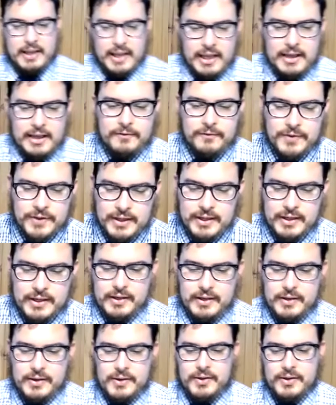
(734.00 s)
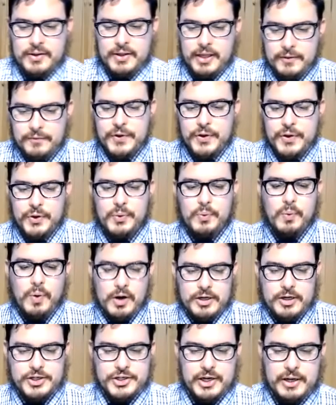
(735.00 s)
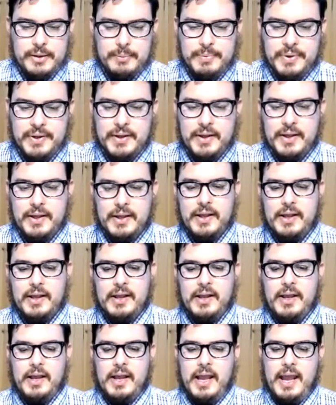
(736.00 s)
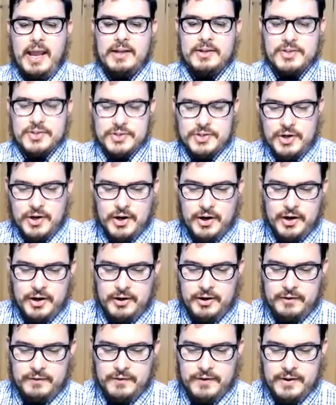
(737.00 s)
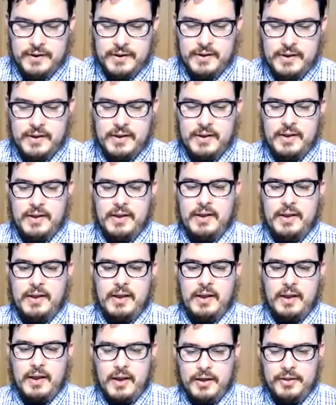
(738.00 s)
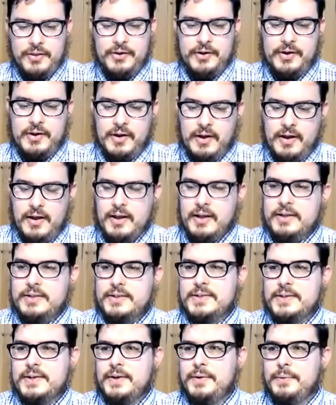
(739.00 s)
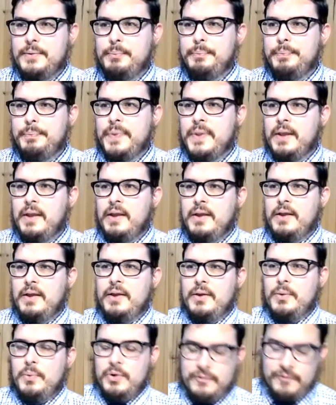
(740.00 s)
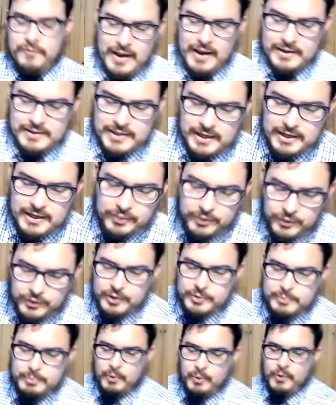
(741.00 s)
if you worship and serve other gods." We find a third